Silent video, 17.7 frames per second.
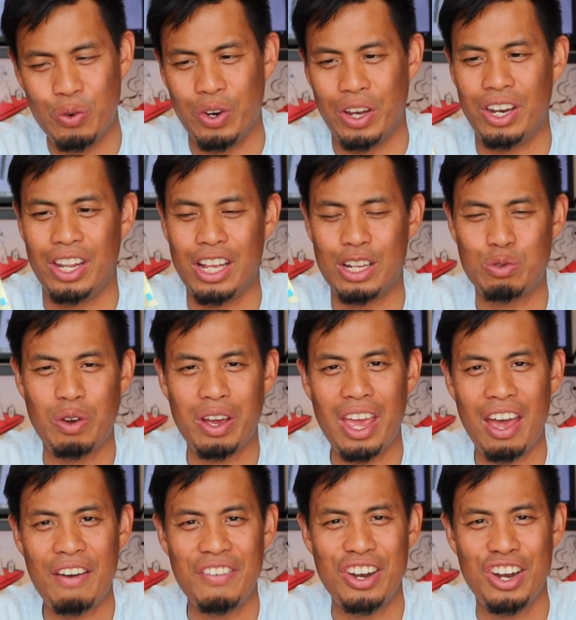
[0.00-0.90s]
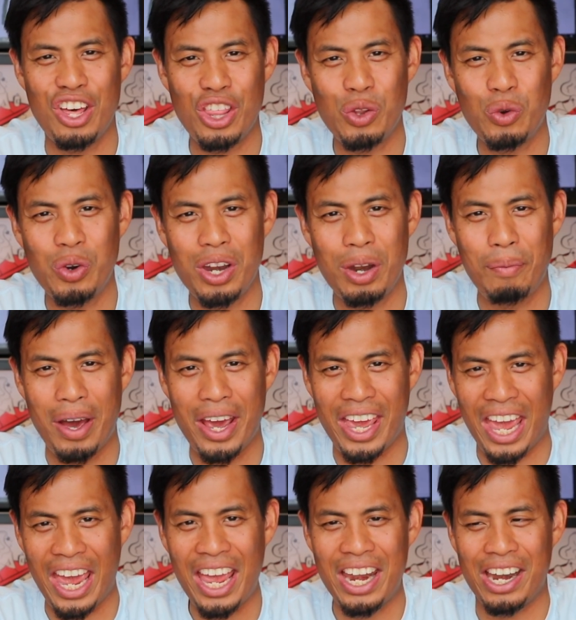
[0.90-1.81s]
one. That's why I have another one in my
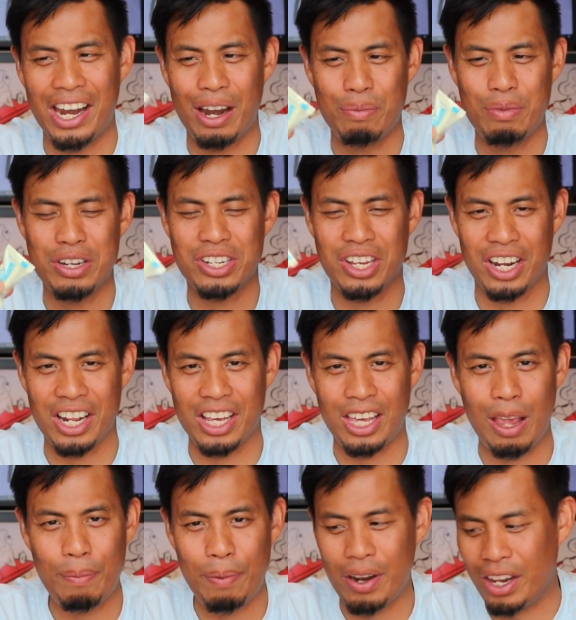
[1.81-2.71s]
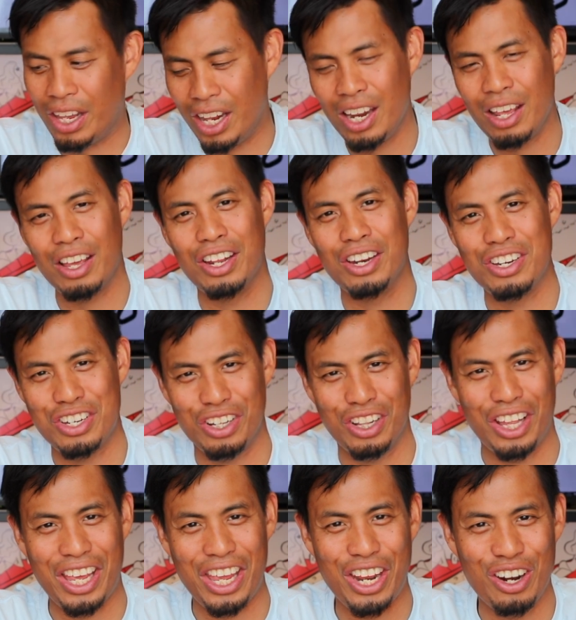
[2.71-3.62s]
hand and I'm just gonna keep on eating
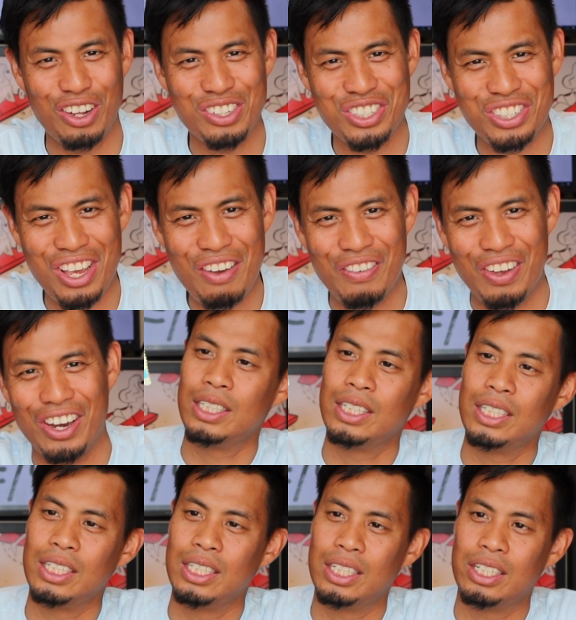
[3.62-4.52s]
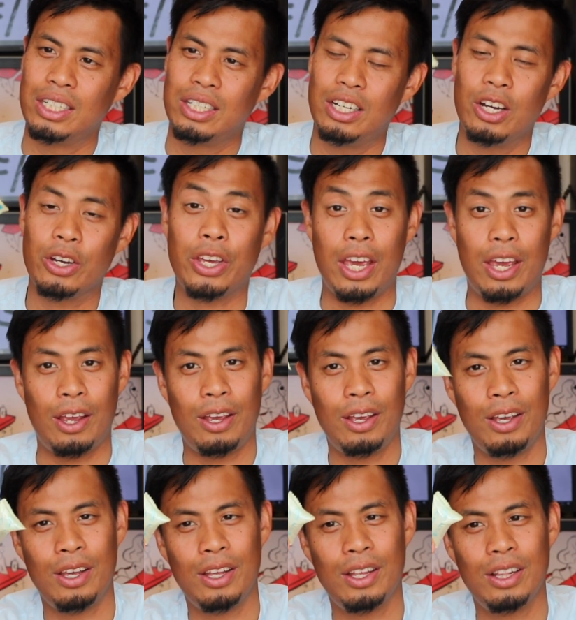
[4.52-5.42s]
until I eat all 7. Okay,
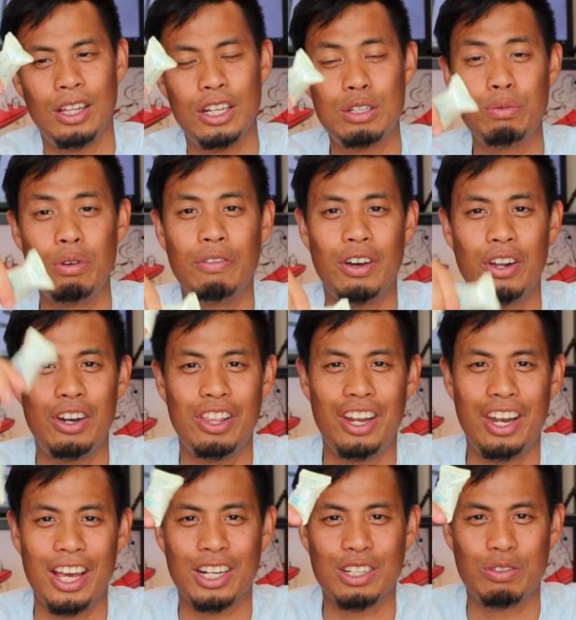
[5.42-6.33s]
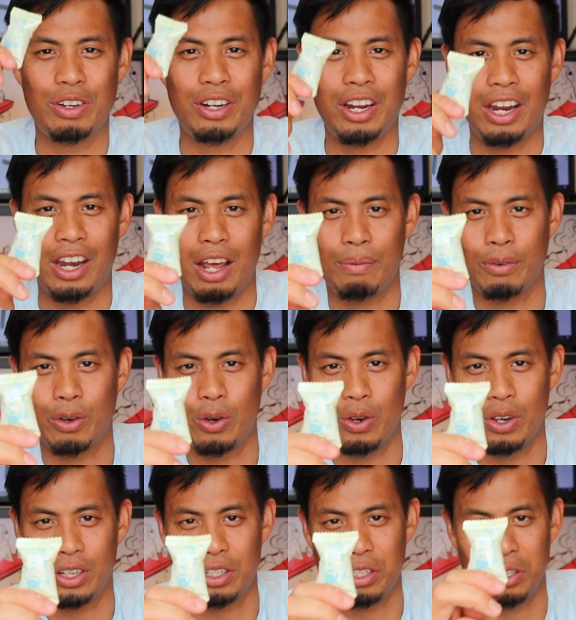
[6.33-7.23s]
let's move on to the next one and I'm
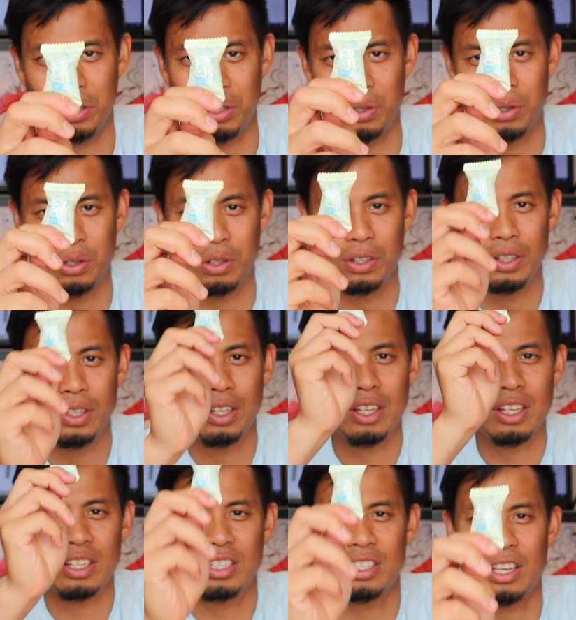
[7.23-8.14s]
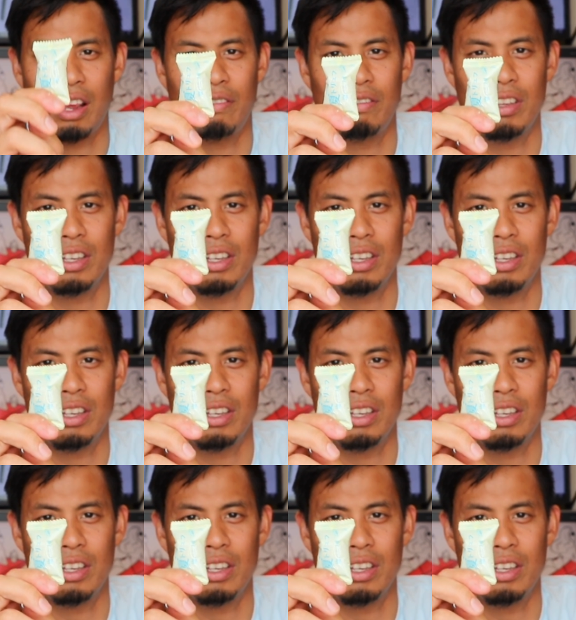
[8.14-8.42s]
going to save